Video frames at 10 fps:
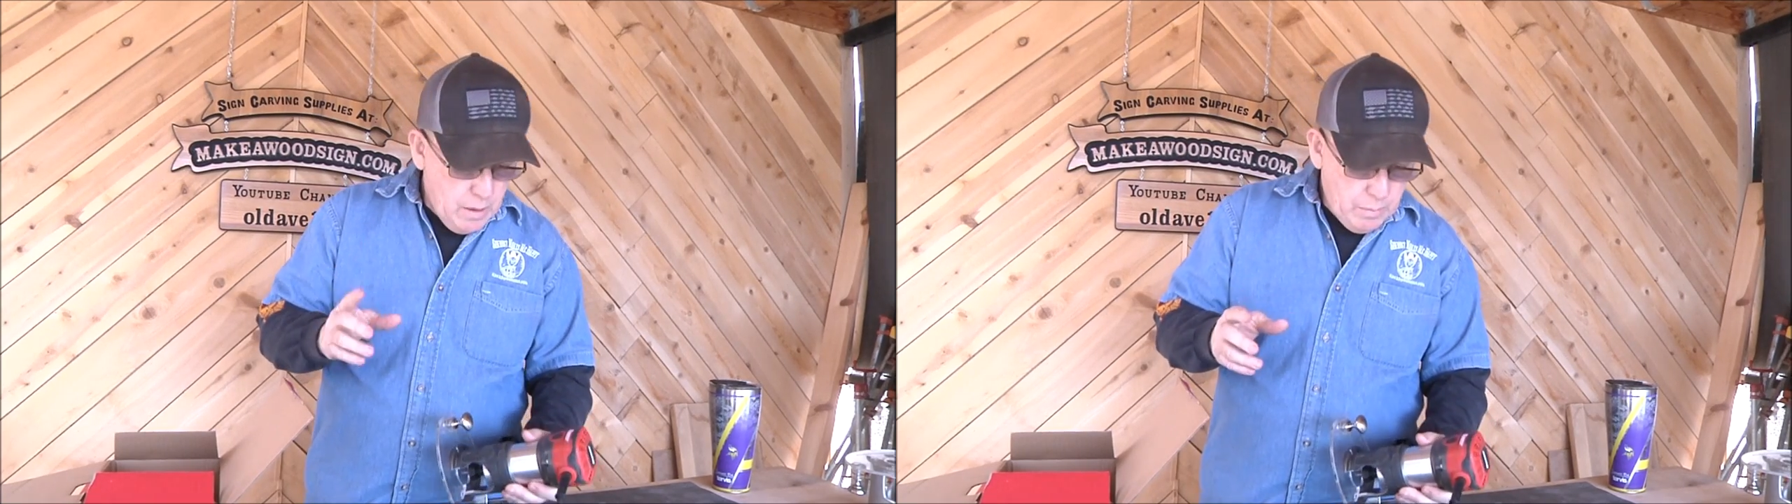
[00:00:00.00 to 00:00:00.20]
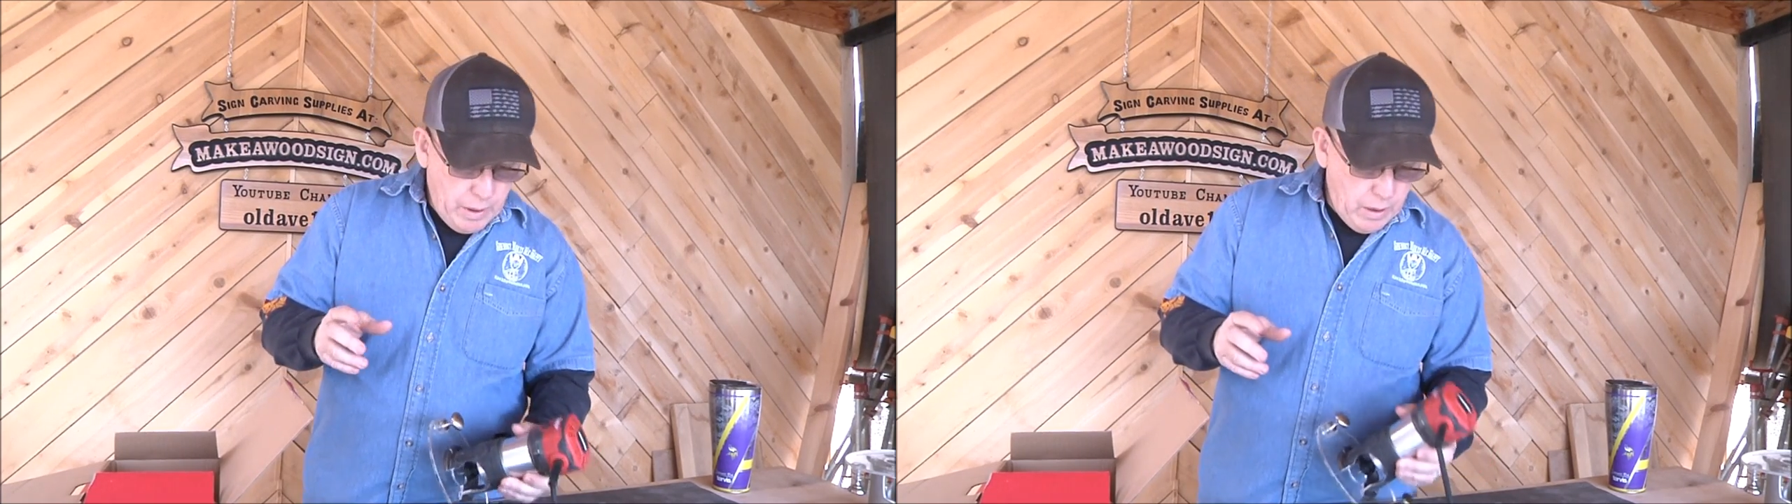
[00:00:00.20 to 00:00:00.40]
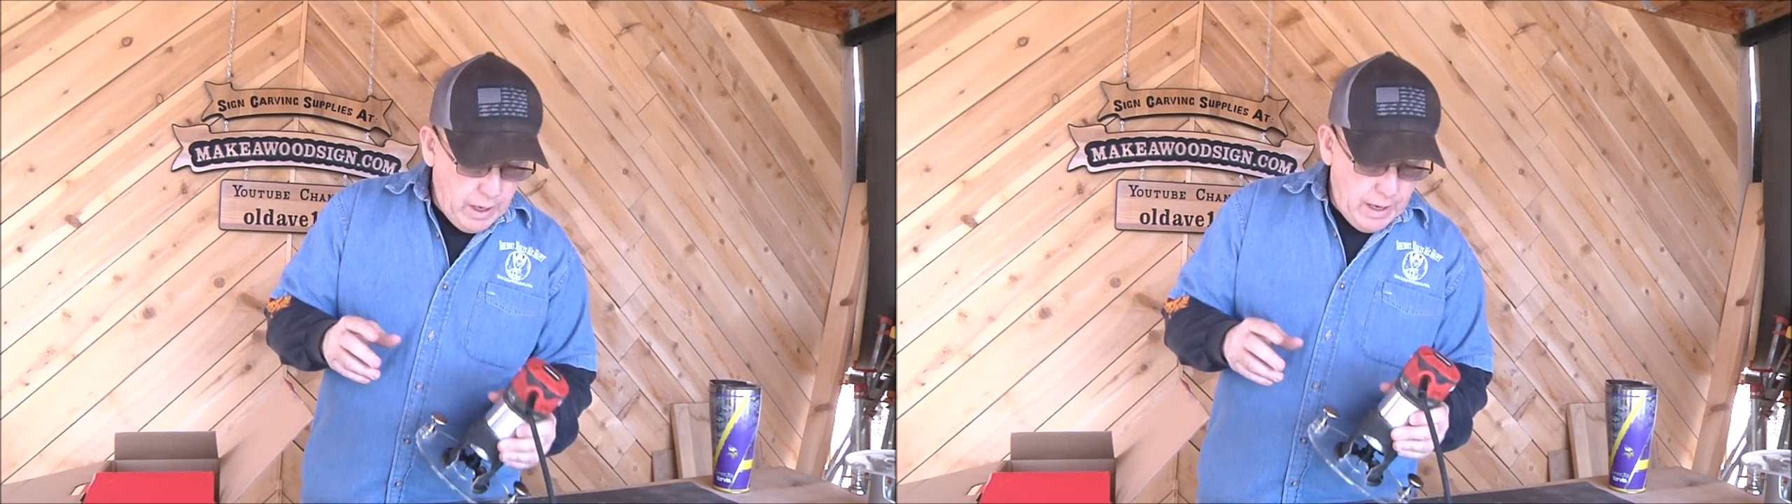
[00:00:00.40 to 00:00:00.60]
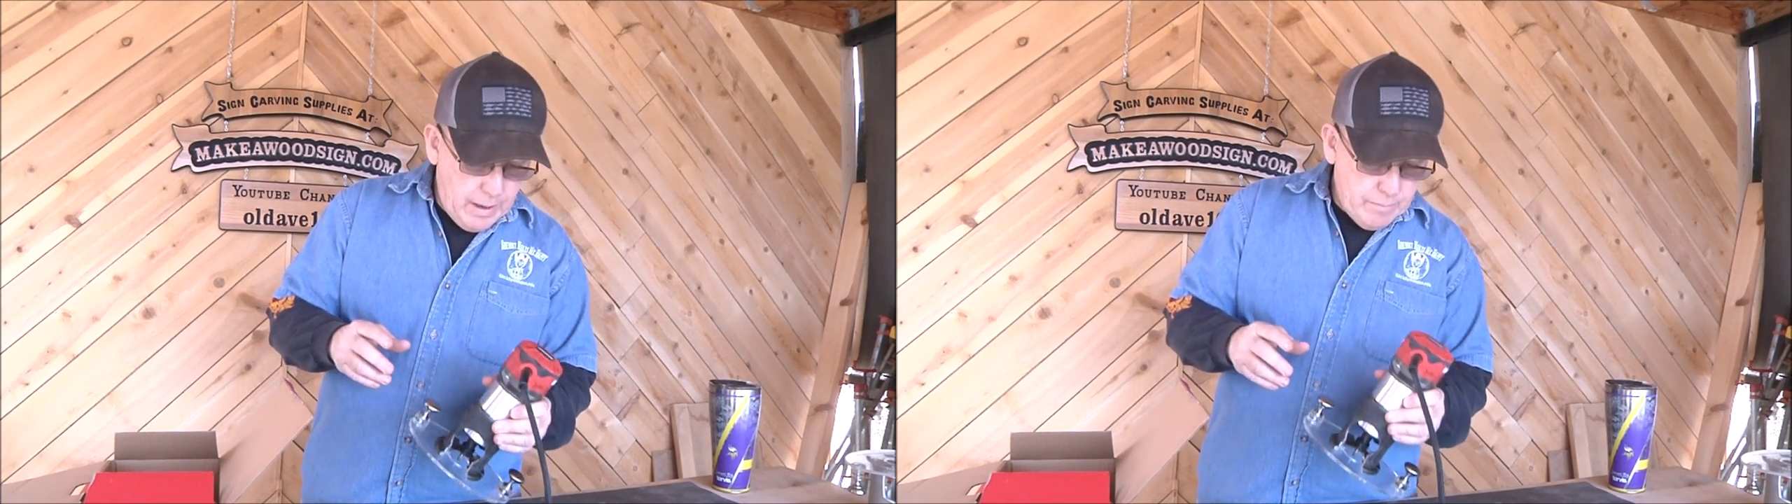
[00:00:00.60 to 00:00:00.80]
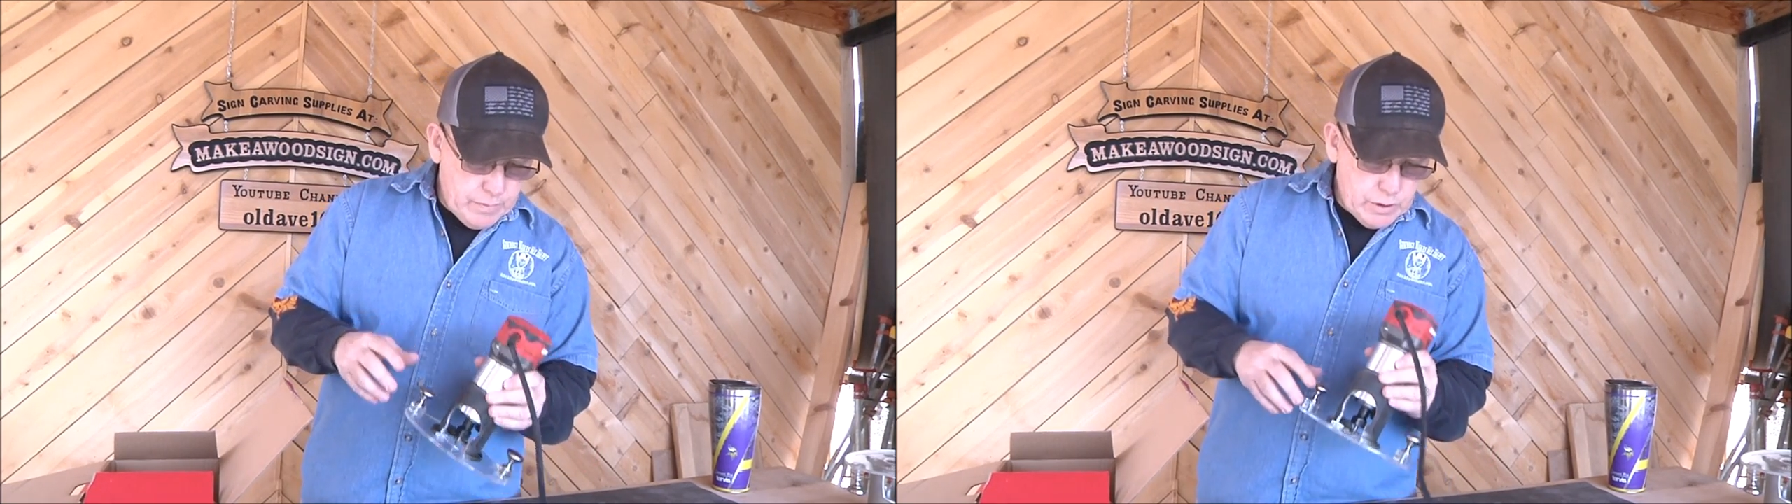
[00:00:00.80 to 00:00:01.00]
But
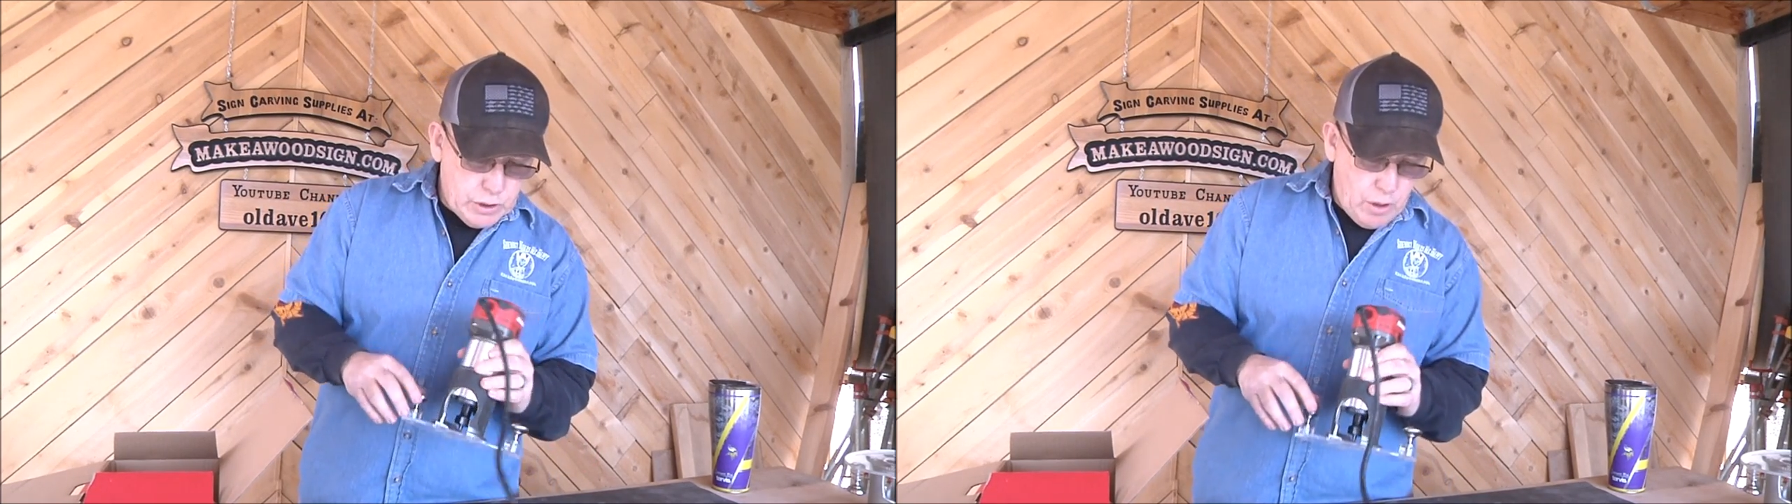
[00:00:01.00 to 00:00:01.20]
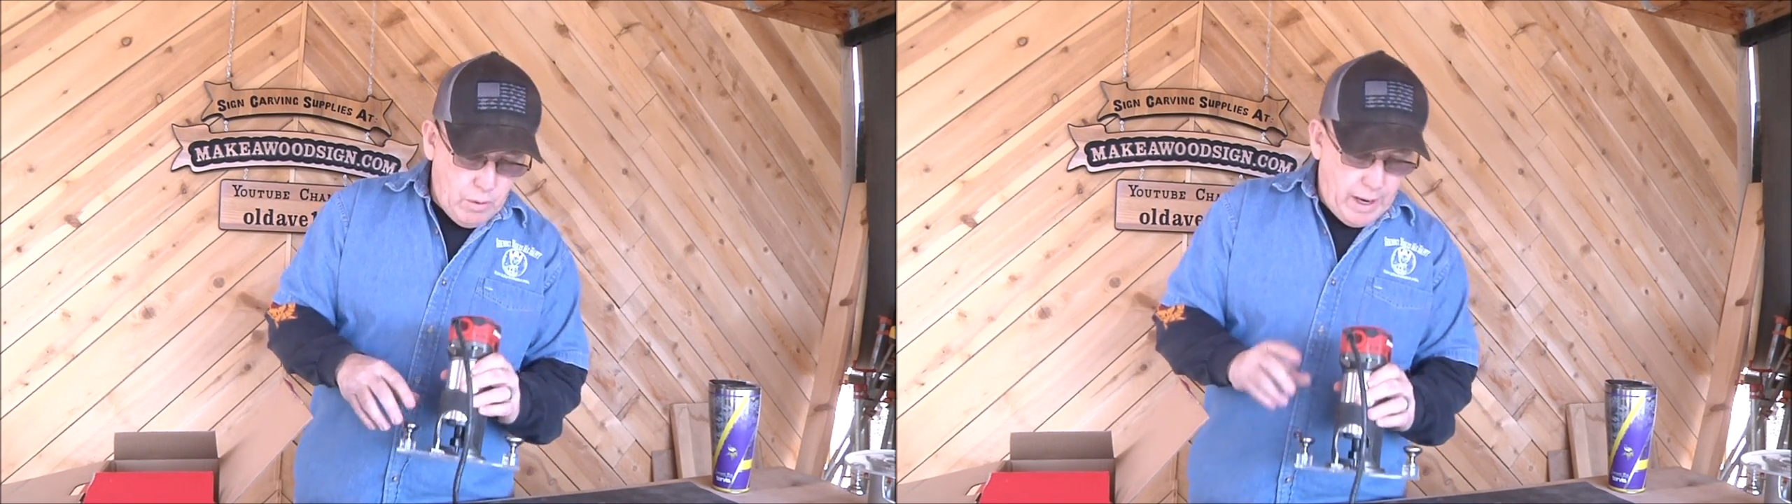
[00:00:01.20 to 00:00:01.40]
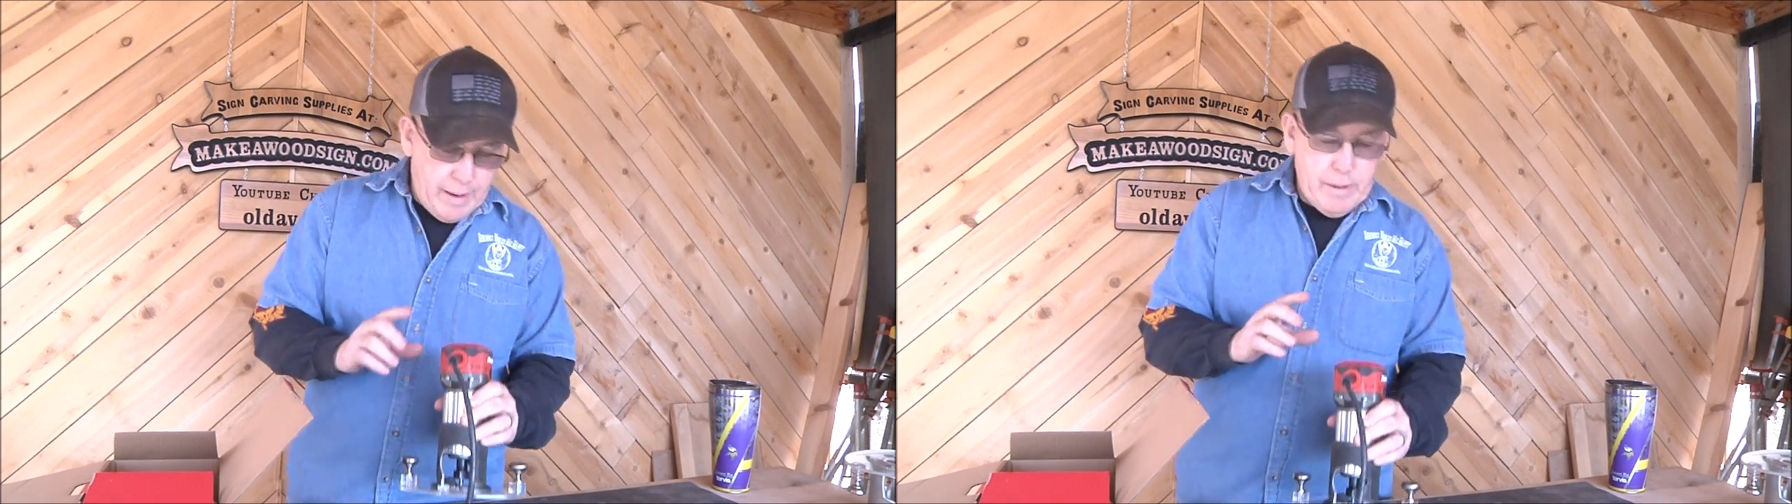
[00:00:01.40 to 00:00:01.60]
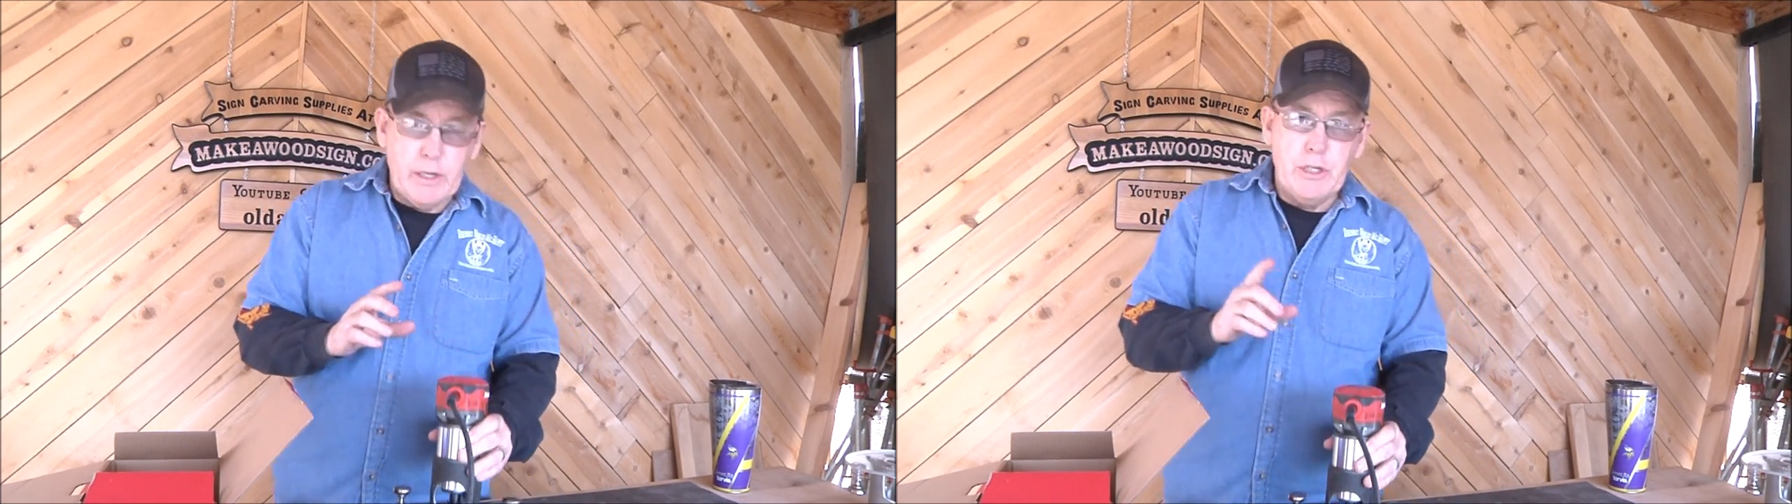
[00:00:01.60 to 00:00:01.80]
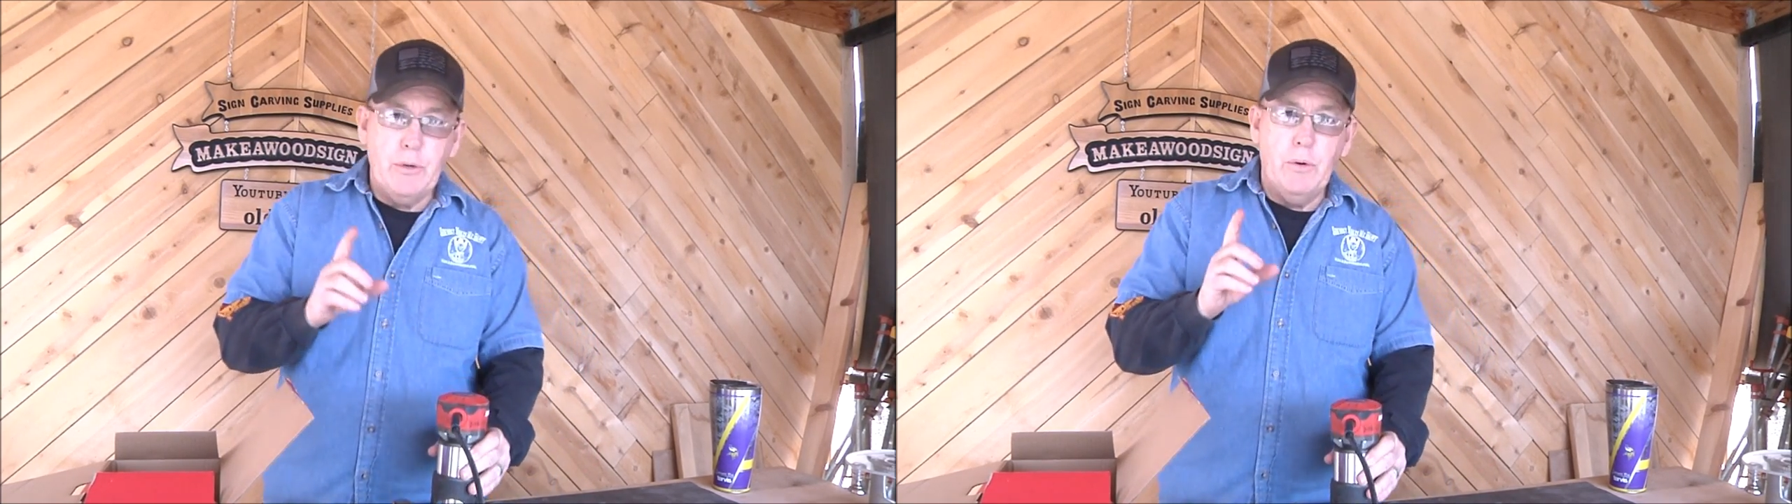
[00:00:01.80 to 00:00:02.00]
um, so I'm going
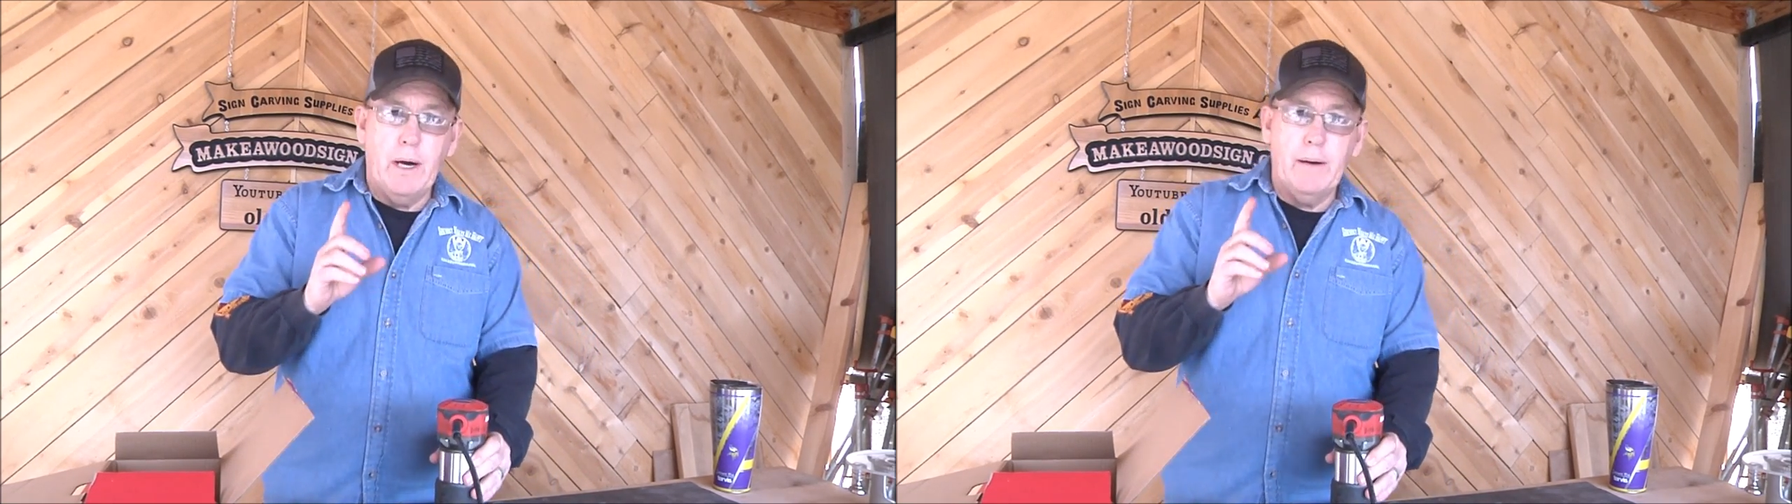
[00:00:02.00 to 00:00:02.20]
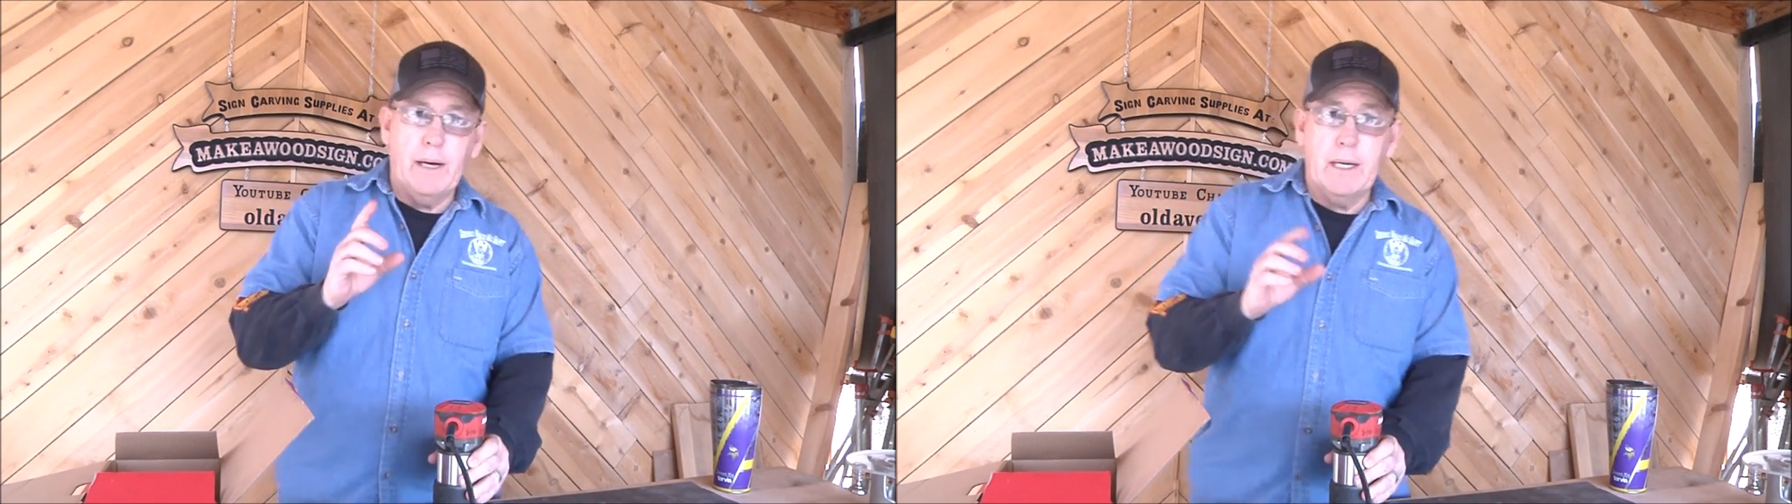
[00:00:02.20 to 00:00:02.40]
to do a,